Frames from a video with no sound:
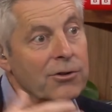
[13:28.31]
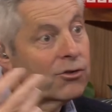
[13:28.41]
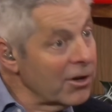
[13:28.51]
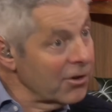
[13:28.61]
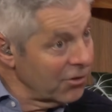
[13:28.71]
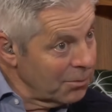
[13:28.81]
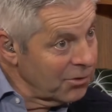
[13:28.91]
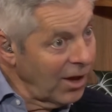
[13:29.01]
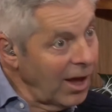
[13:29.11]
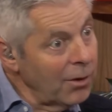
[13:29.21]
The truckers
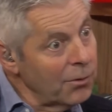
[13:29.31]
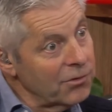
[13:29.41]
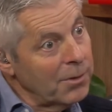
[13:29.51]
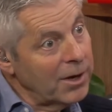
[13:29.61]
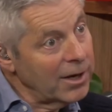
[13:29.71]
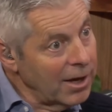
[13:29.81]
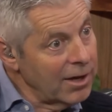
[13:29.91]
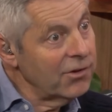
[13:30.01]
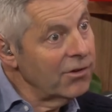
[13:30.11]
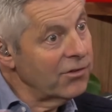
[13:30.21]
themselves, in many
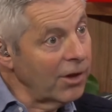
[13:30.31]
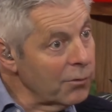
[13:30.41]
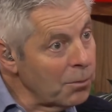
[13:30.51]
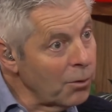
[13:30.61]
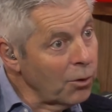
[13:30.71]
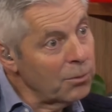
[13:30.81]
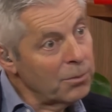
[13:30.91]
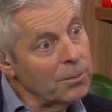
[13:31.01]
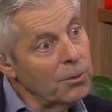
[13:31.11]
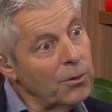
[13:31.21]
cases, self-employed
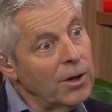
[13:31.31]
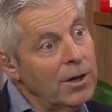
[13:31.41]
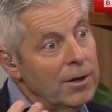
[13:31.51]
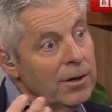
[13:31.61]
people,